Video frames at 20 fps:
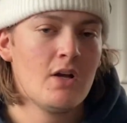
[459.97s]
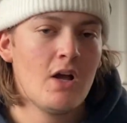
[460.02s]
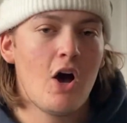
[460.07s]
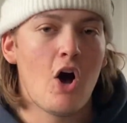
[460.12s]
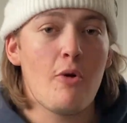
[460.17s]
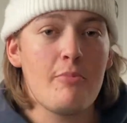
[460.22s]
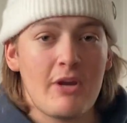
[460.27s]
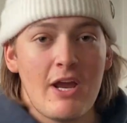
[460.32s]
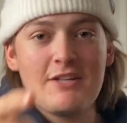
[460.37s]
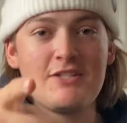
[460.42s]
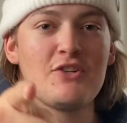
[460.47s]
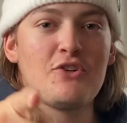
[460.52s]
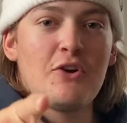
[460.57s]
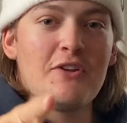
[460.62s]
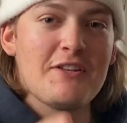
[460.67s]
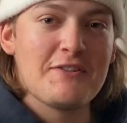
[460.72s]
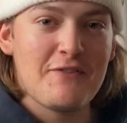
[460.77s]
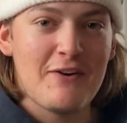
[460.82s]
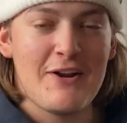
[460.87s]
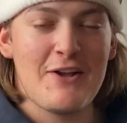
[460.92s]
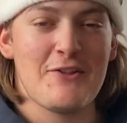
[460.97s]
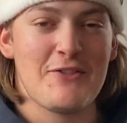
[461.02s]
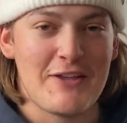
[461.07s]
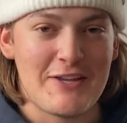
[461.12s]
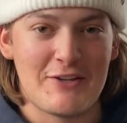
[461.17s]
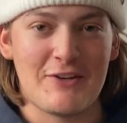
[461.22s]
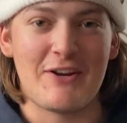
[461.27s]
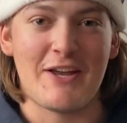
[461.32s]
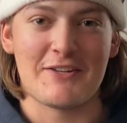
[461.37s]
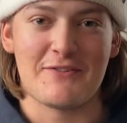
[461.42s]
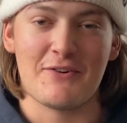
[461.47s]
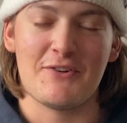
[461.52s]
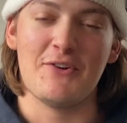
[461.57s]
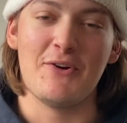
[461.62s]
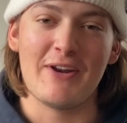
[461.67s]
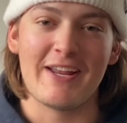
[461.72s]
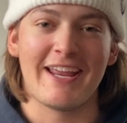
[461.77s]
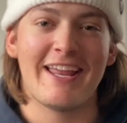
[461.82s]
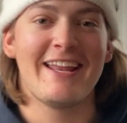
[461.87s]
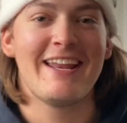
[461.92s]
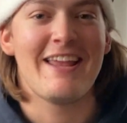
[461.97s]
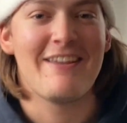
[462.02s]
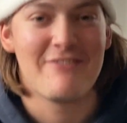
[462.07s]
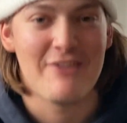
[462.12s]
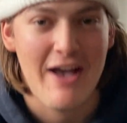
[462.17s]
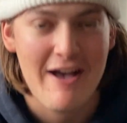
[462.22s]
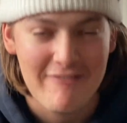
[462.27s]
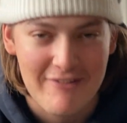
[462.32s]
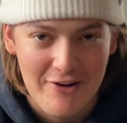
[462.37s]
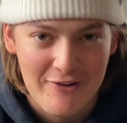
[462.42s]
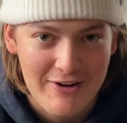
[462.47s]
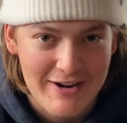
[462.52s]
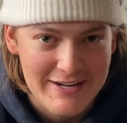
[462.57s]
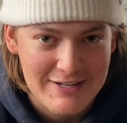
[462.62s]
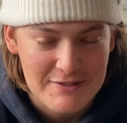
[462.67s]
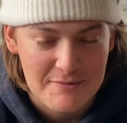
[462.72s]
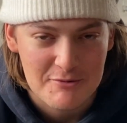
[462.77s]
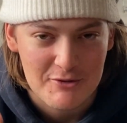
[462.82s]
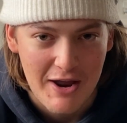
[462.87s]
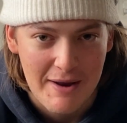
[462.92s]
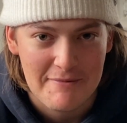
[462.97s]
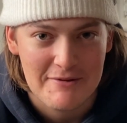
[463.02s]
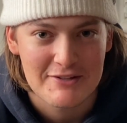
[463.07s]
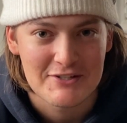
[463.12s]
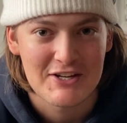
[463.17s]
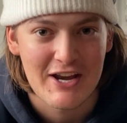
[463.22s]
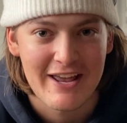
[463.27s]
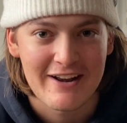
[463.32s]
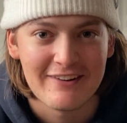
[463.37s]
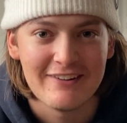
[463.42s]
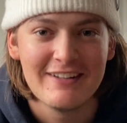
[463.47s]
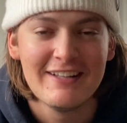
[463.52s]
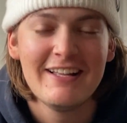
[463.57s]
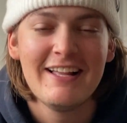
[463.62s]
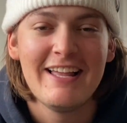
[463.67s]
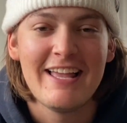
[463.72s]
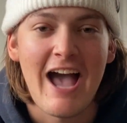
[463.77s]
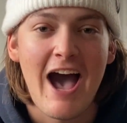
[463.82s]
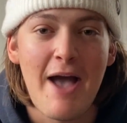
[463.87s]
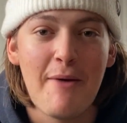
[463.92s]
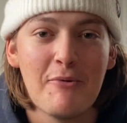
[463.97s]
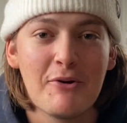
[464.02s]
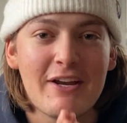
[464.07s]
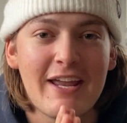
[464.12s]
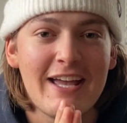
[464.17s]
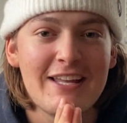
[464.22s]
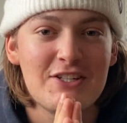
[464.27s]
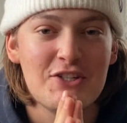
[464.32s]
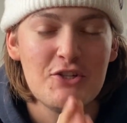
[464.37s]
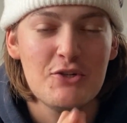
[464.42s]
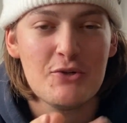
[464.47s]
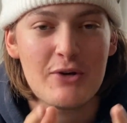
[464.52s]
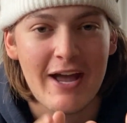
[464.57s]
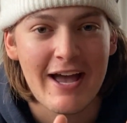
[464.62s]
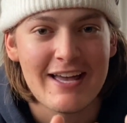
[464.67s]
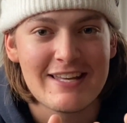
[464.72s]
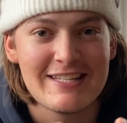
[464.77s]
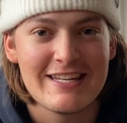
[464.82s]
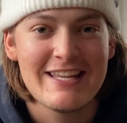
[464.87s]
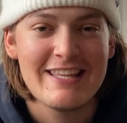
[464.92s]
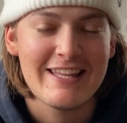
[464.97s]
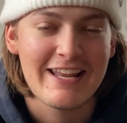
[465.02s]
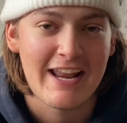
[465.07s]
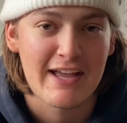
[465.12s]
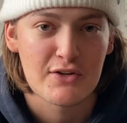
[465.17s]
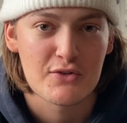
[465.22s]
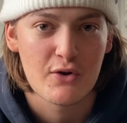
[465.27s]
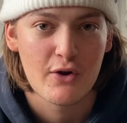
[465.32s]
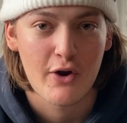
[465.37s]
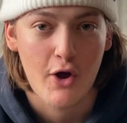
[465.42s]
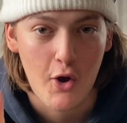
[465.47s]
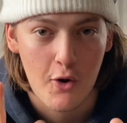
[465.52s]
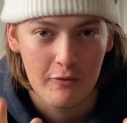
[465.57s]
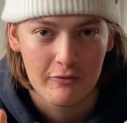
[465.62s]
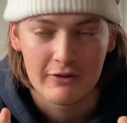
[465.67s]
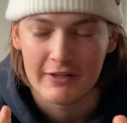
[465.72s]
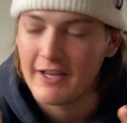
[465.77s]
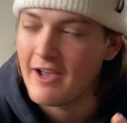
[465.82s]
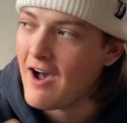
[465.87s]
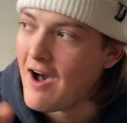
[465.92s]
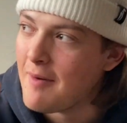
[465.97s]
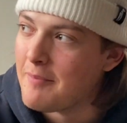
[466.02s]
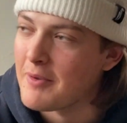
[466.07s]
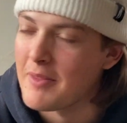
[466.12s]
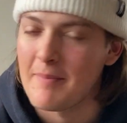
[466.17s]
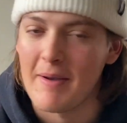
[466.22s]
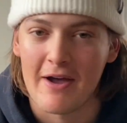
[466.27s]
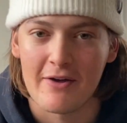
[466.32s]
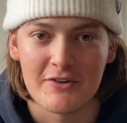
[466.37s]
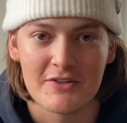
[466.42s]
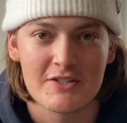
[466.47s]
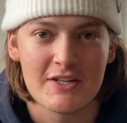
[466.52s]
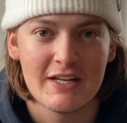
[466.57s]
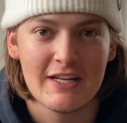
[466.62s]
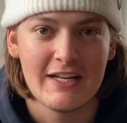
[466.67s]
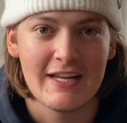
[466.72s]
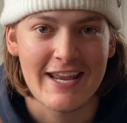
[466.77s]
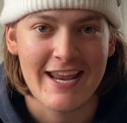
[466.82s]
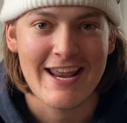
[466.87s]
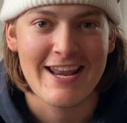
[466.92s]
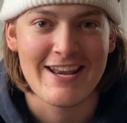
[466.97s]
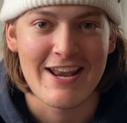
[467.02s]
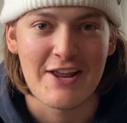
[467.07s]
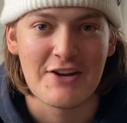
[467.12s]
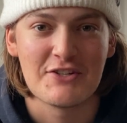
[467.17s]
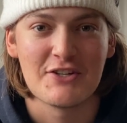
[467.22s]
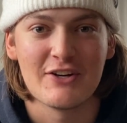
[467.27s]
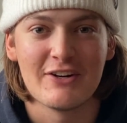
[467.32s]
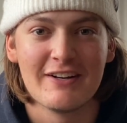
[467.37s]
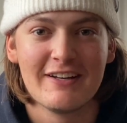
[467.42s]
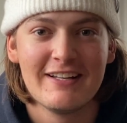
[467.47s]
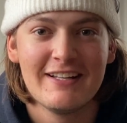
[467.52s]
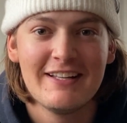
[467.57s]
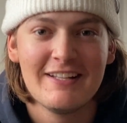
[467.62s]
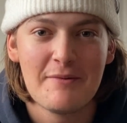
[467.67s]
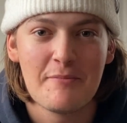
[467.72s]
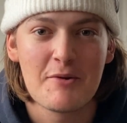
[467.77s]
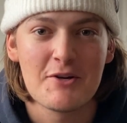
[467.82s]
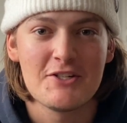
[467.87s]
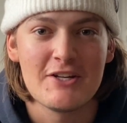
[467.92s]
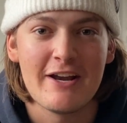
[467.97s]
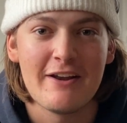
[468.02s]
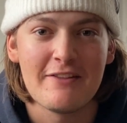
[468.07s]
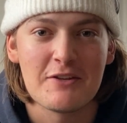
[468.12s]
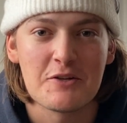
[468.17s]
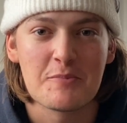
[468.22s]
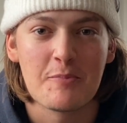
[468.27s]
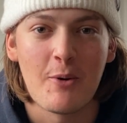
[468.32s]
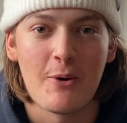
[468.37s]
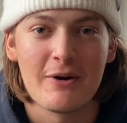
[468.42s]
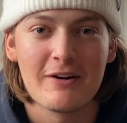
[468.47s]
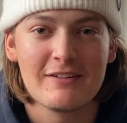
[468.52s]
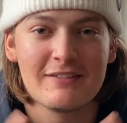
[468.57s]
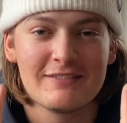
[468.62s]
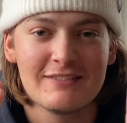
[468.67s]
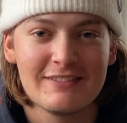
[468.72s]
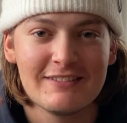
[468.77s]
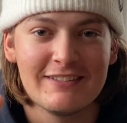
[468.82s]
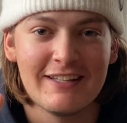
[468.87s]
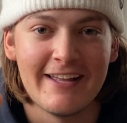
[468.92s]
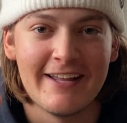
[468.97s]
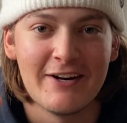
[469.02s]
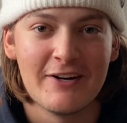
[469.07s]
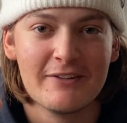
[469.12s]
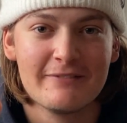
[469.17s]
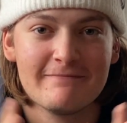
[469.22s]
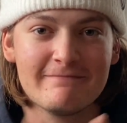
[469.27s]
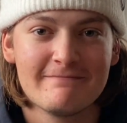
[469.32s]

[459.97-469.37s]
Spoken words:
Hope you guys enjoyed this video. Thank you guys for tuning in. If you haven't already, subscribe to the channel. I will catch you guys in the next one, hopefully up on the mountains in nature. Appreciate the support. Later.